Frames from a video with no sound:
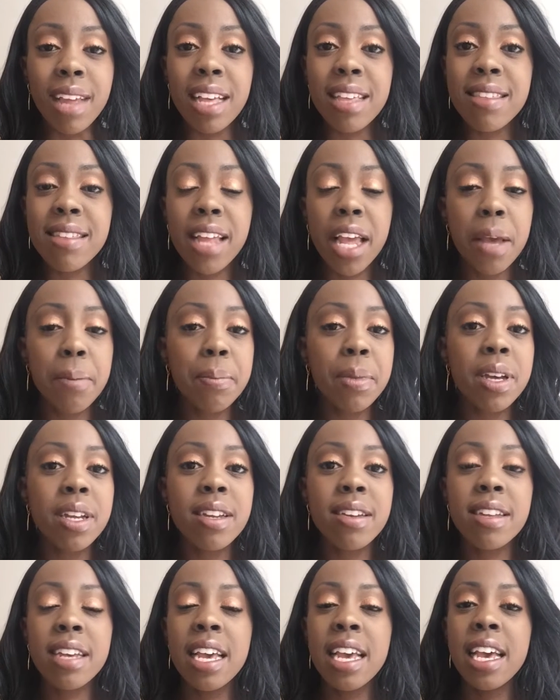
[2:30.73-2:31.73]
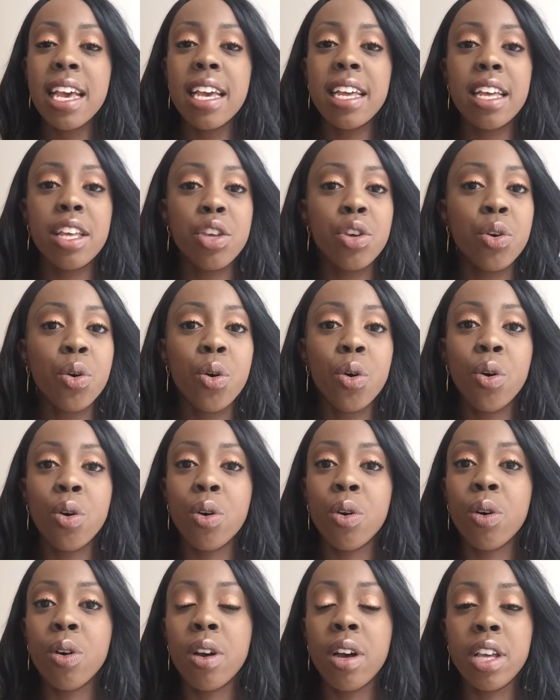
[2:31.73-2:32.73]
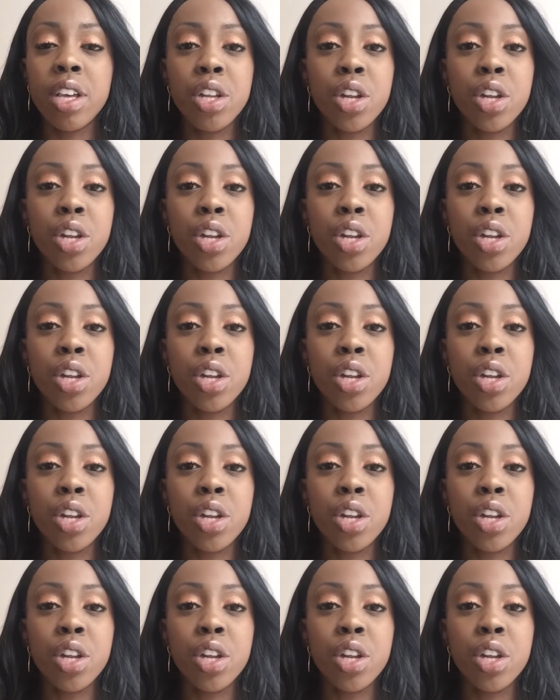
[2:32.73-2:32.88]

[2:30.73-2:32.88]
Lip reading: statement, your